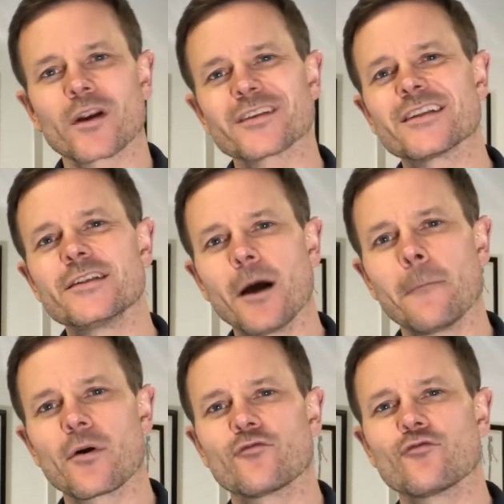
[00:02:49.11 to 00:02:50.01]
there's a
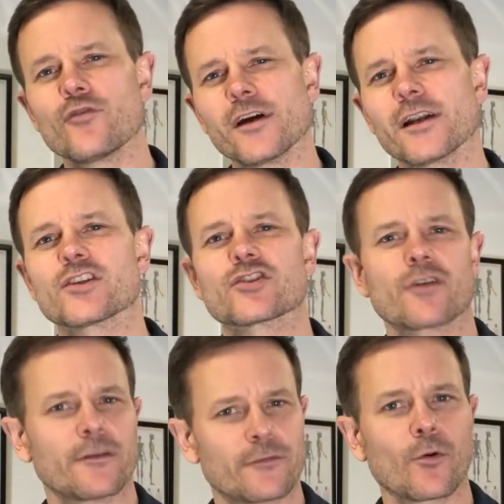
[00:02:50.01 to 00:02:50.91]
number of really
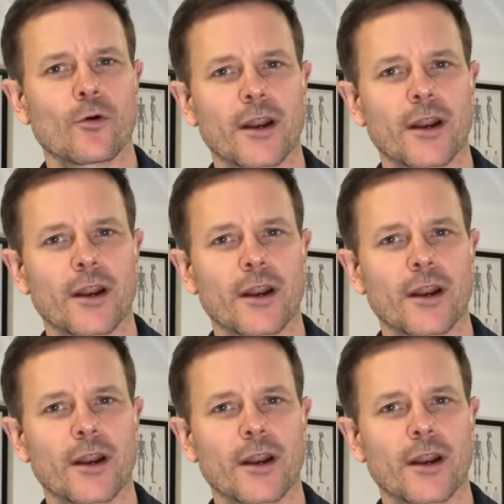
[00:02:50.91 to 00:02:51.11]
straightforward